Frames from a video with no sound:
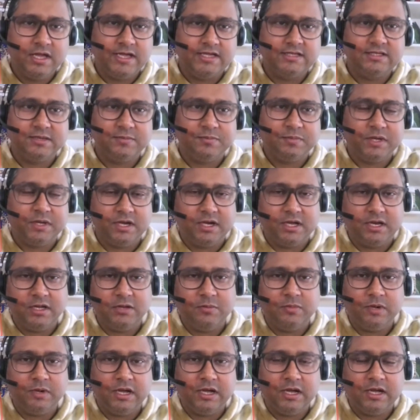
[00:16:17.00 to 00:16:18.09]
SAP
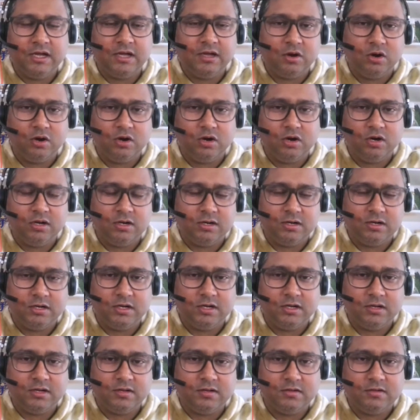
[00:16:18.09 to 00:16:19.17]
Ariba
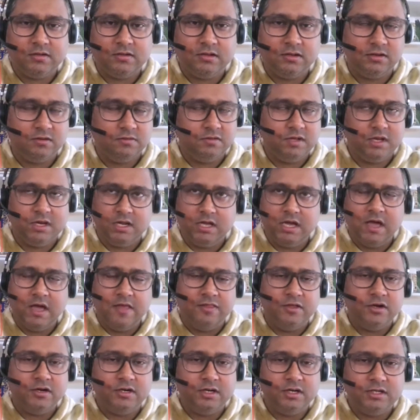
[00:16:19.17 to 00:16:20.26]
or any
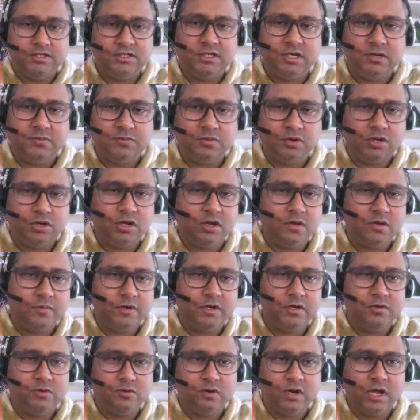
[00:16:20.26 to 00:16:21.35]
other digital
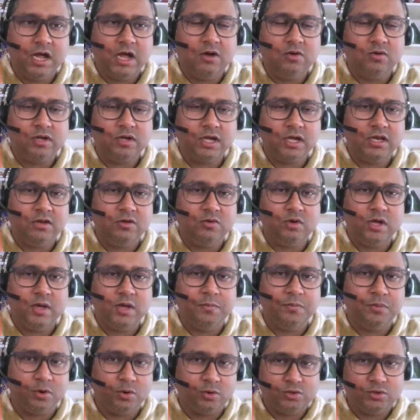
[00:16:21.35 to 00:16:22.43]
procurement tool, how can you
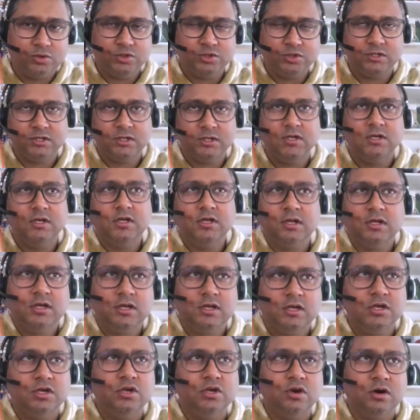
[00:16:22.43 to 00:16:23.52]
approach
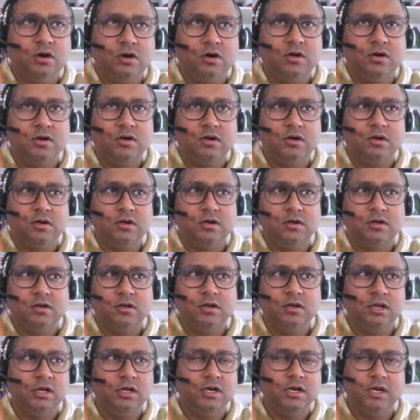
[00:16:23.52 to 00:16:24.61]
your
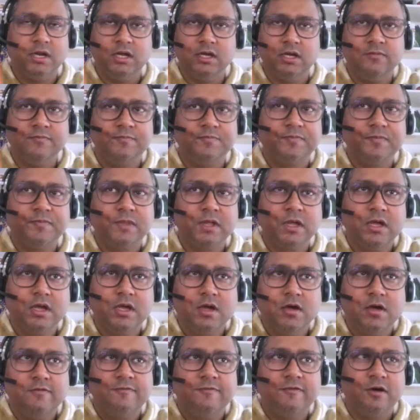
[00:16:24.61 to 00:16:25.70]
learning?
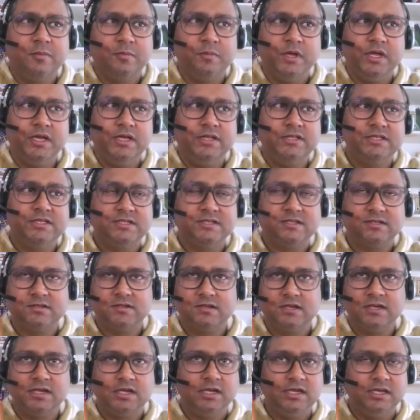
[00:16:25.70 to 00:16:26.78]
For me, it's
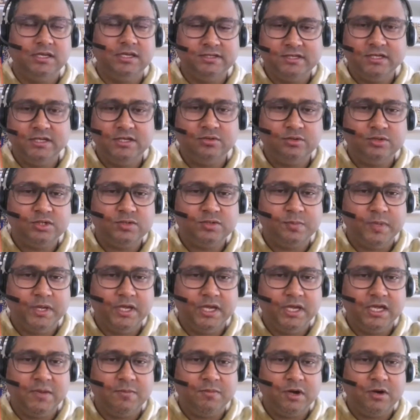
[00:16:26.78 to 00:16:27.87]
easy to
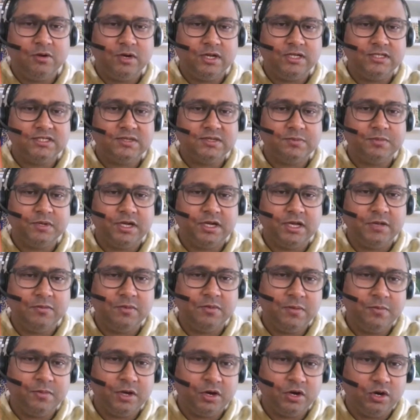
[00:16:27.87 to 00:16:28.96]
speak about SAP
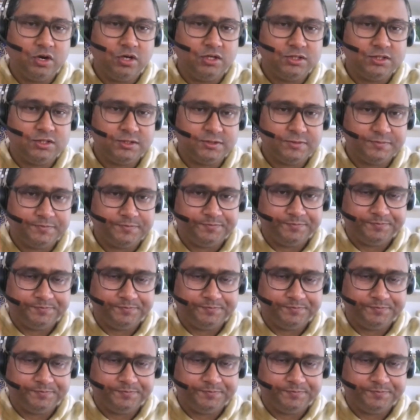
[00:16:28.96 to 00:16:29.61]
Ariba because